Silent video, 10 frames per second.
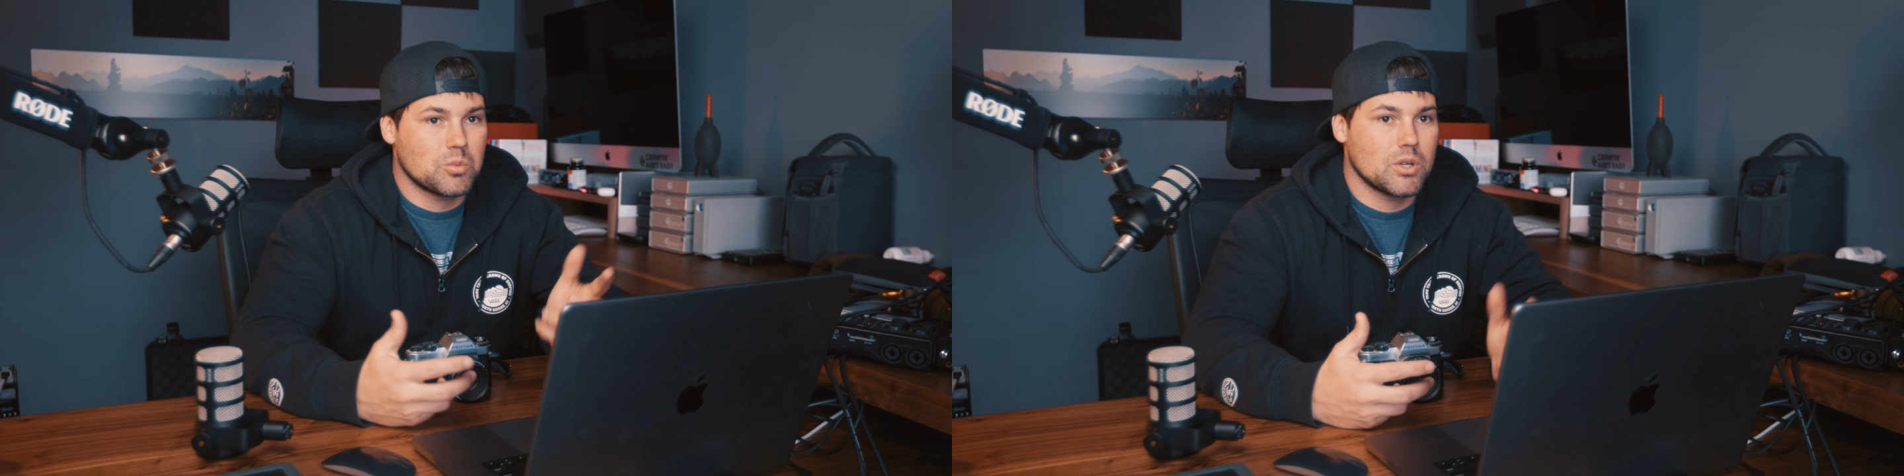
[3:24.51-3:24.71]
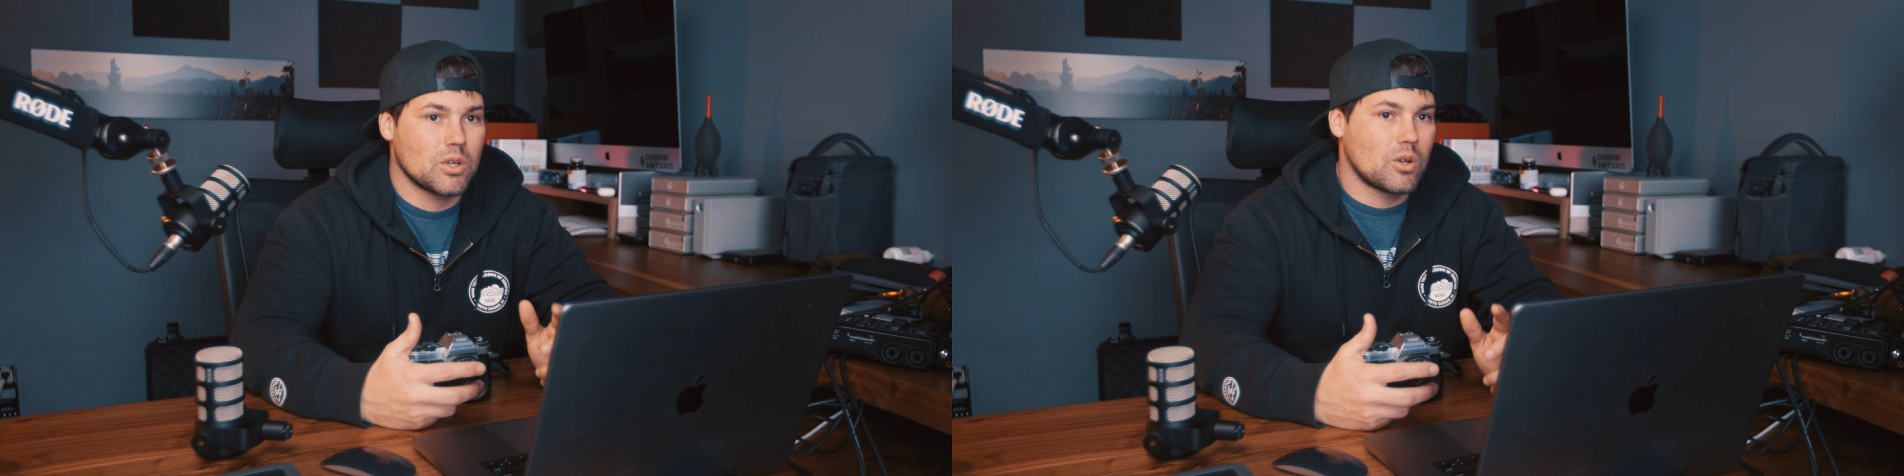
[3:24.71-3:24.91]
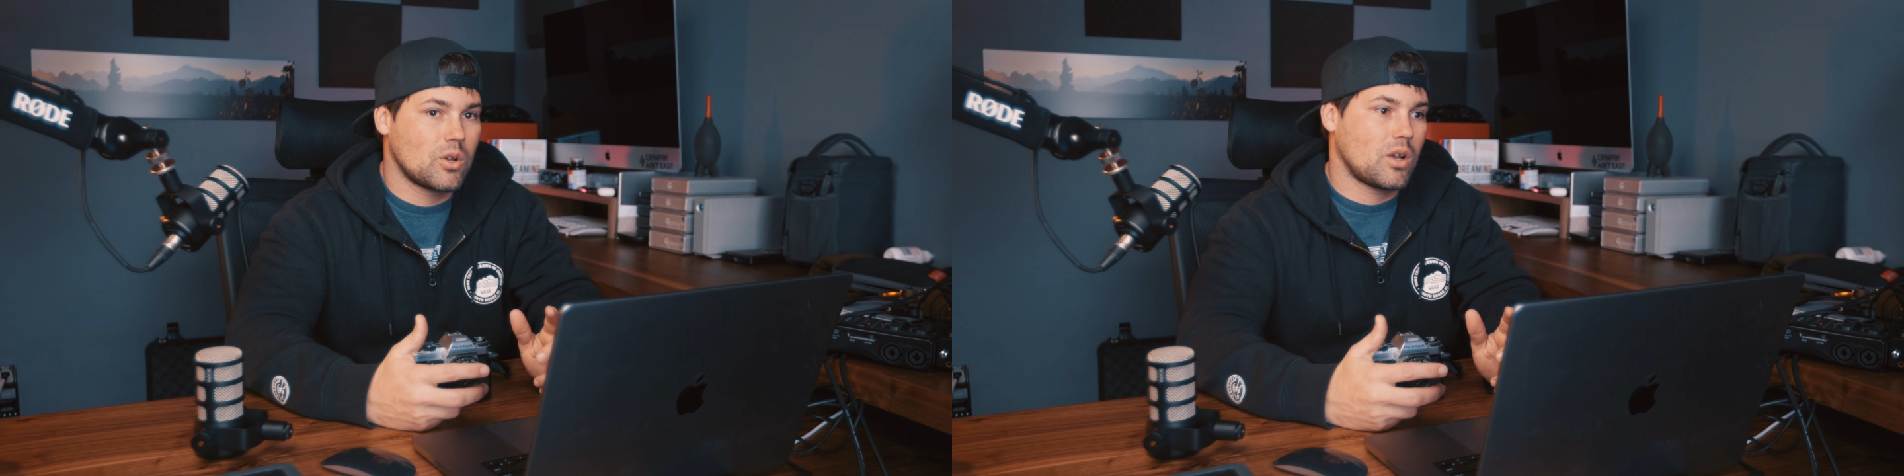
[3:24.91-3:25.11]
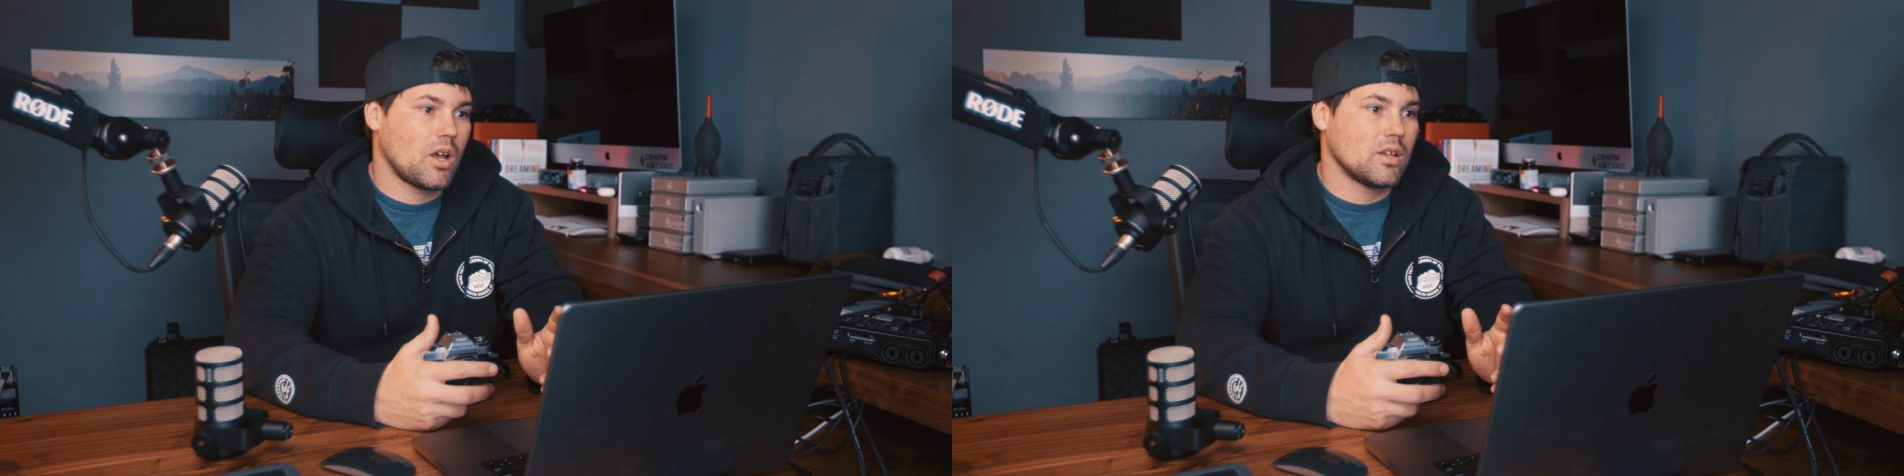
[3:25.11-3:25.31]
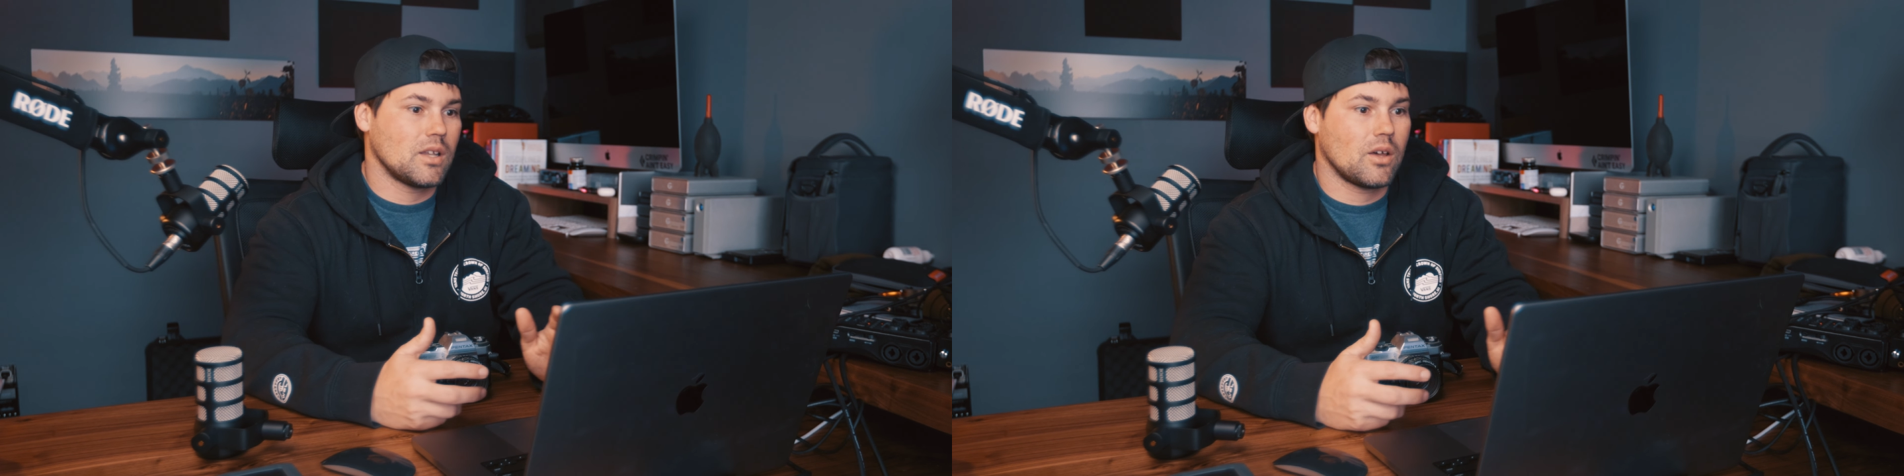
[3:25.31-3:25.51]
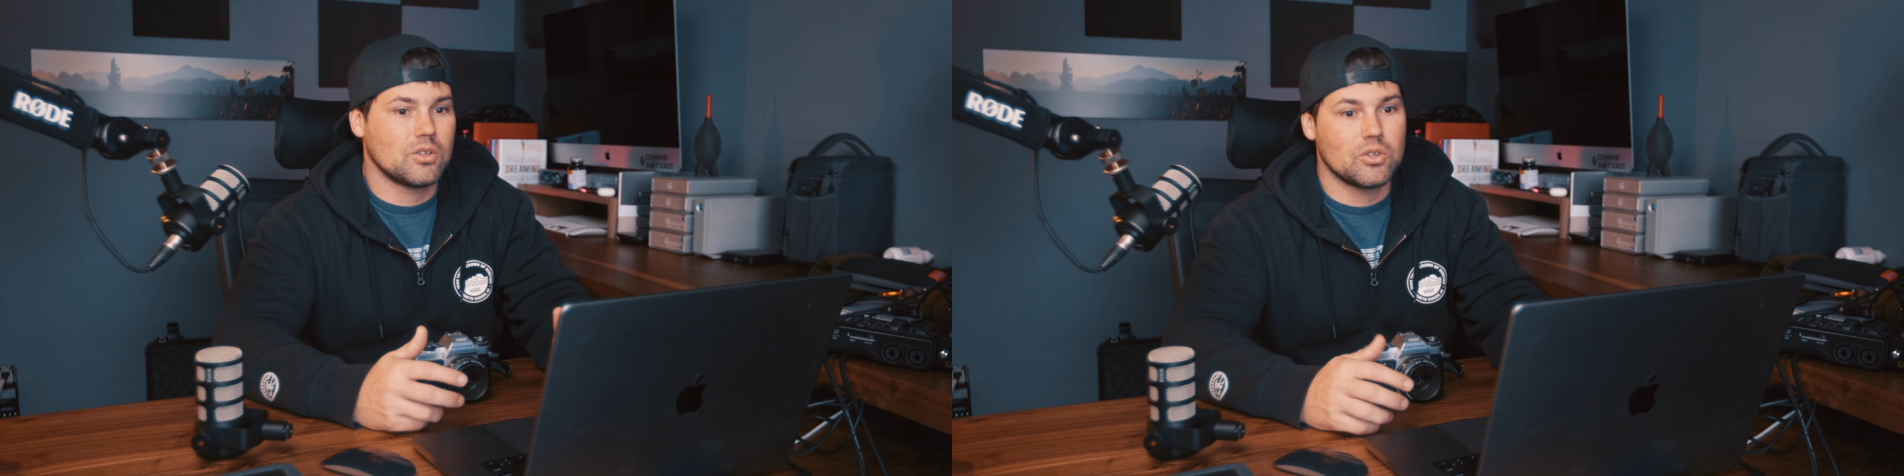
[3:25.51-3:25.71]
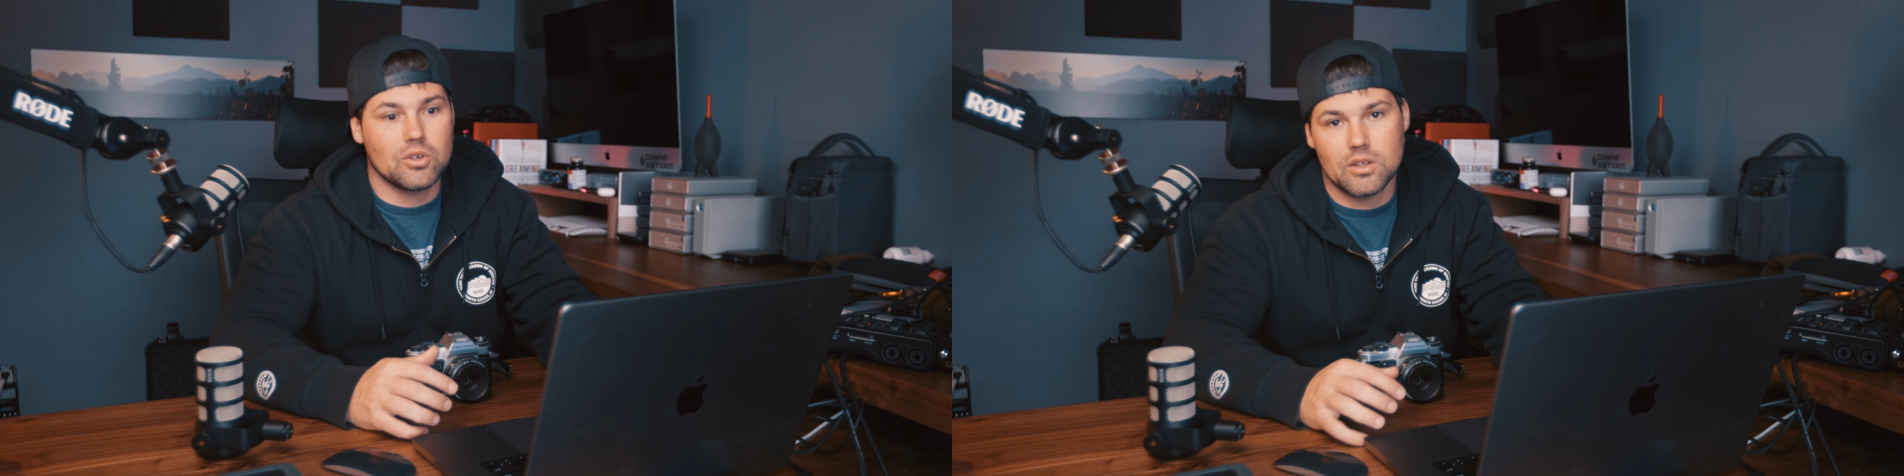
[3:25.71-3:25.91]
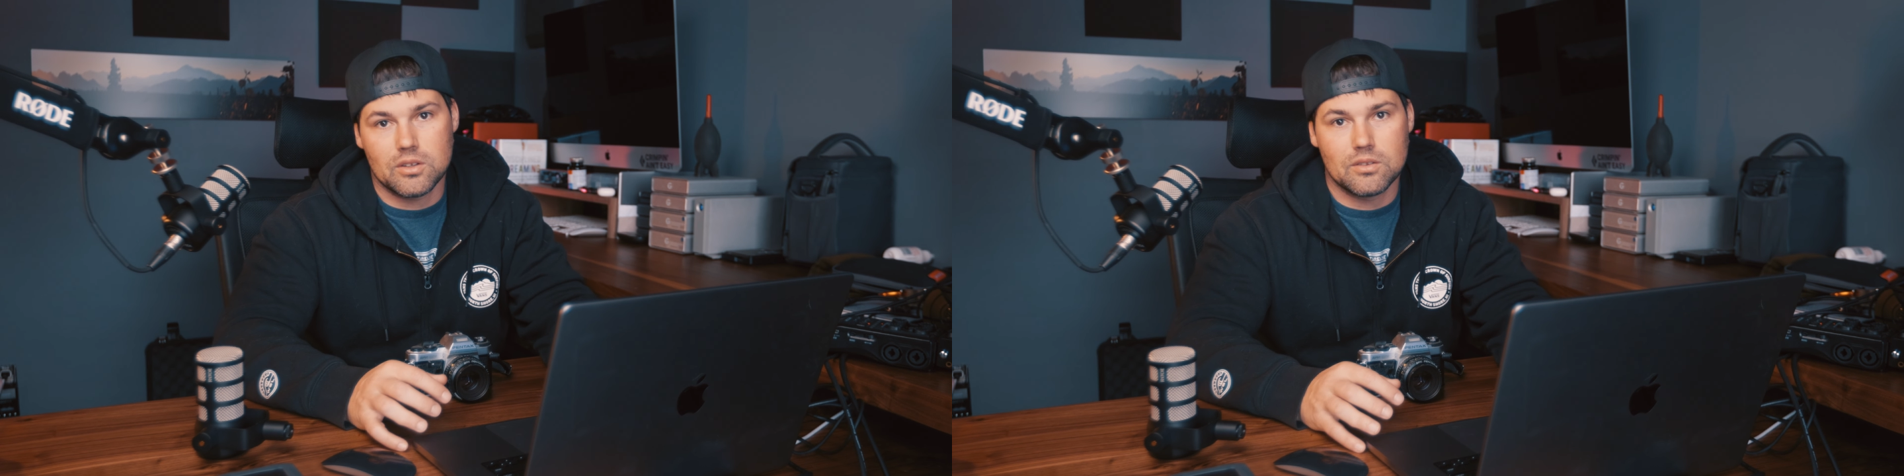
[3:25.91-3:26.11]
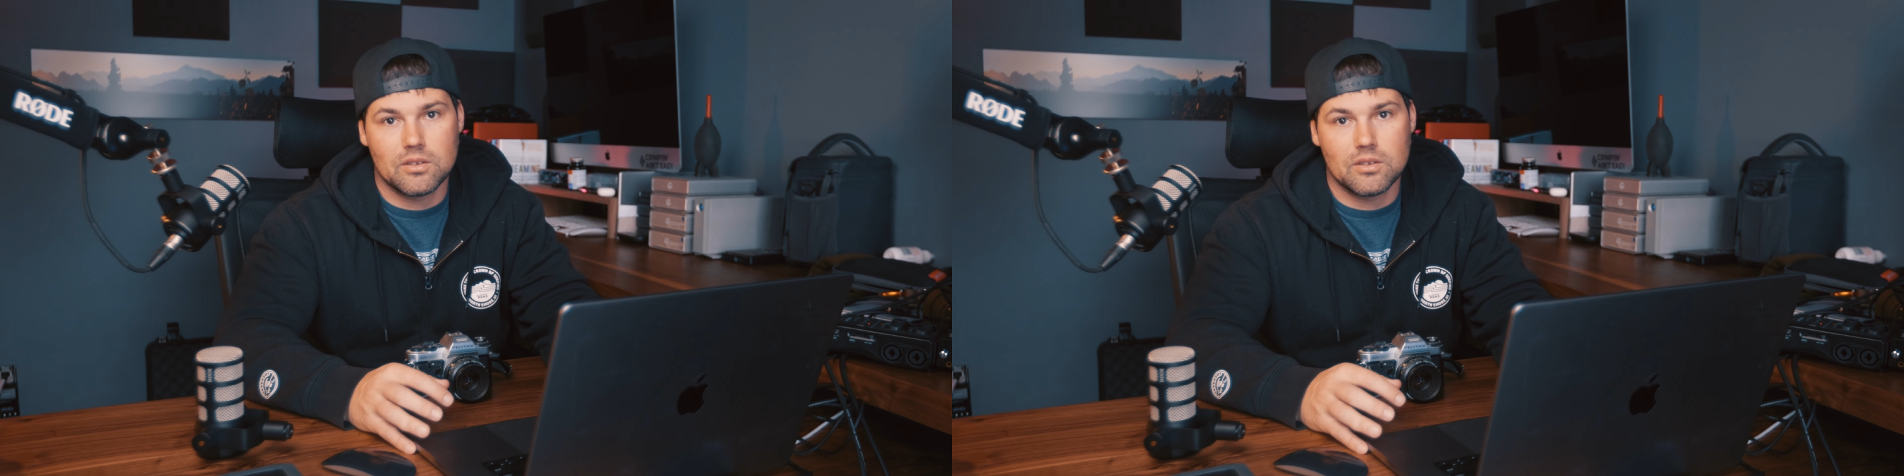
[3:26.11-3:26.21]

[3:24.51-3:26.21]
pretty cut down and dirty